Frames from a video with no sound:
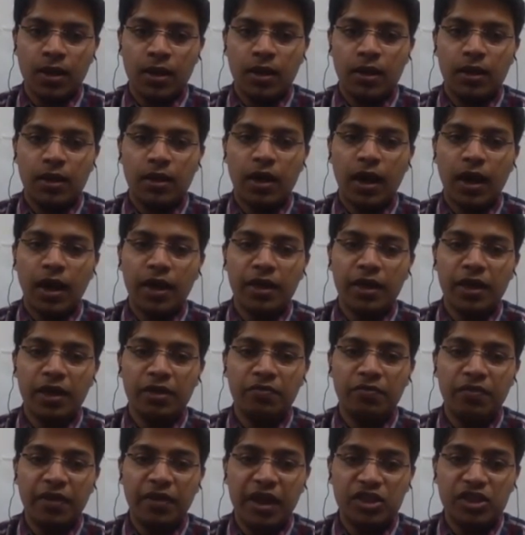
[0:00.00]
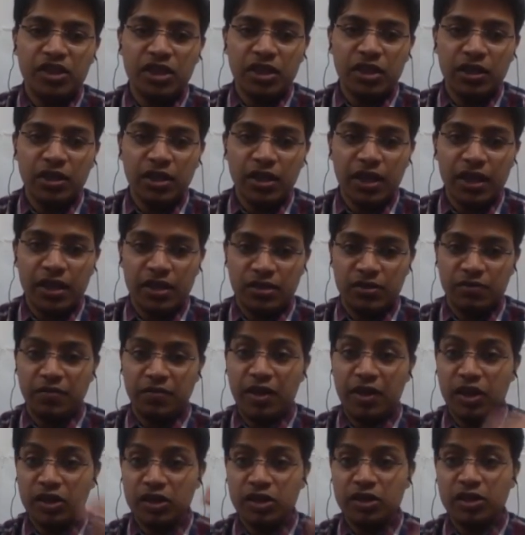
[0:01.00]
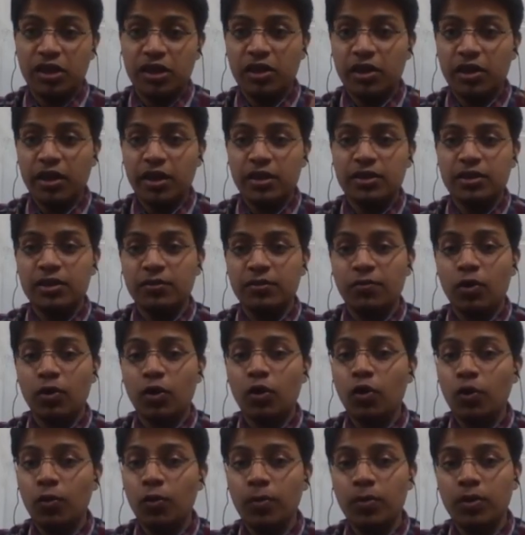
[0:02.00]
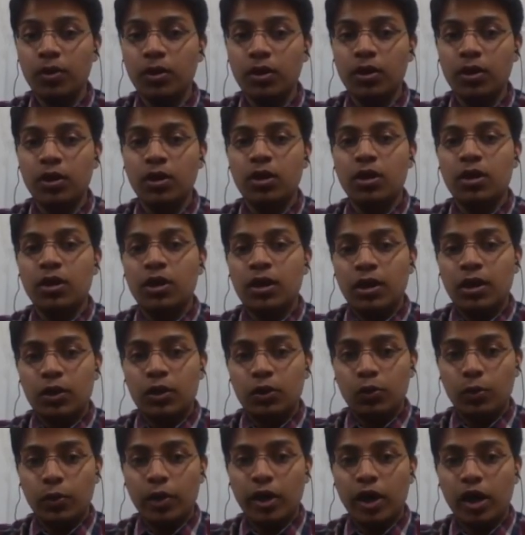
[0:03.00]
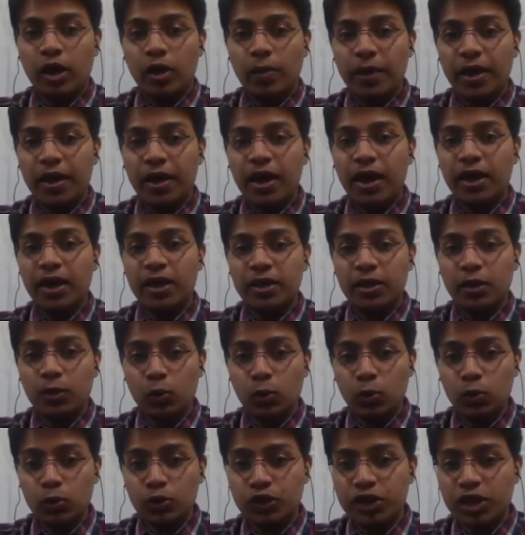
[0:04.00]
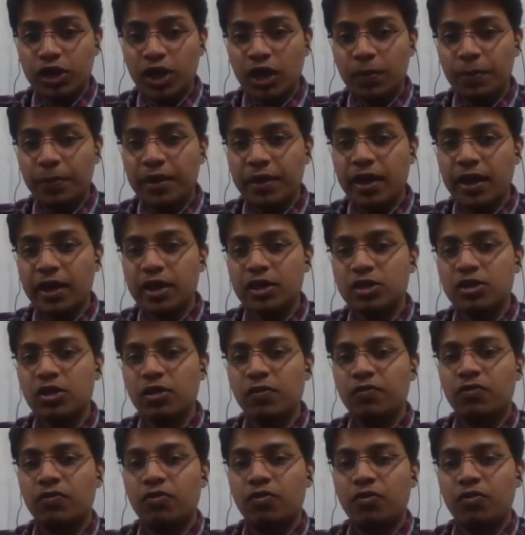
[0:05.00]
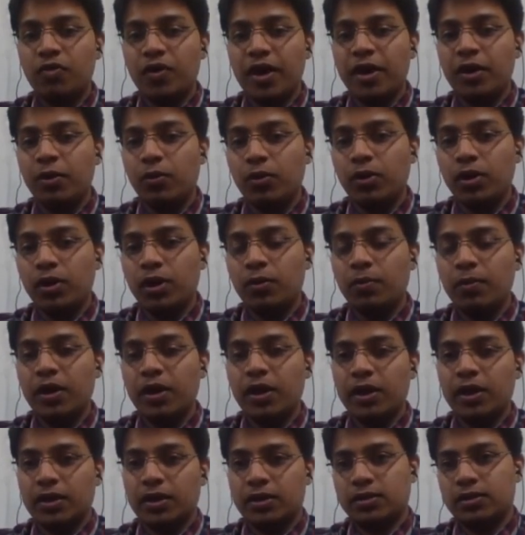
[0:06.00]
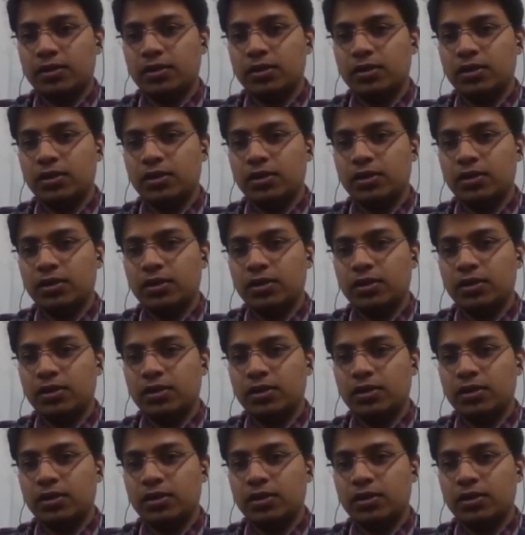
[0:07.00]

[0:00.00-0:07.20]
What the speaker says: Granting wage increase. Wage is increasing for whom? To workmen at crucial periods of trade union meetings.